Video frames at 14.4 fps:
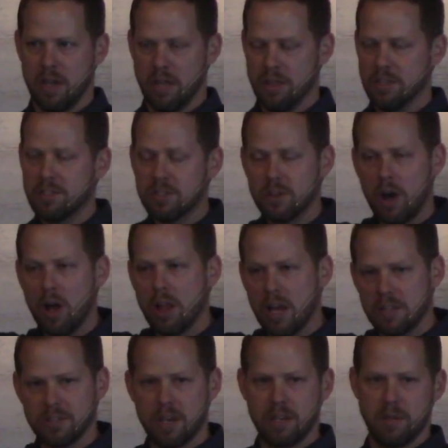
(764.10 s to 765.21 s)
And this is all
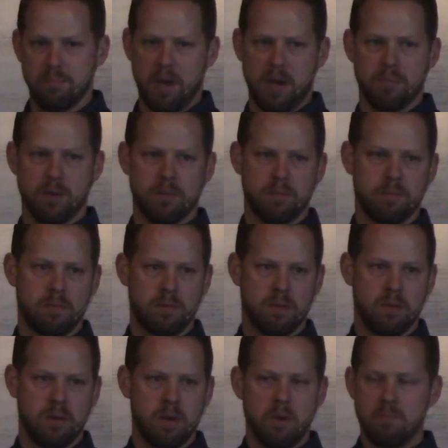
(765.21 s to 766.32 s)
outside the Bible.
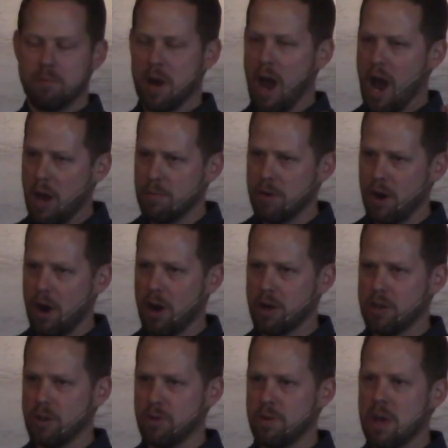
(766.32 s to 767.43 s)
But I would
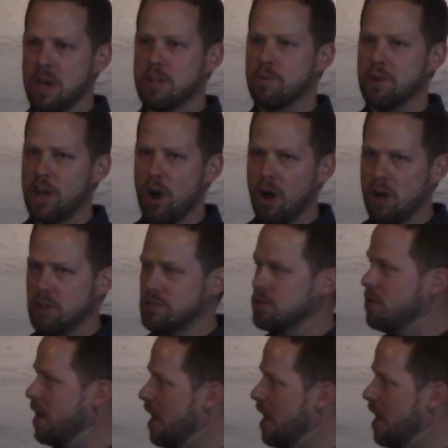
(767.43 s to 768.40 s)
argue that we also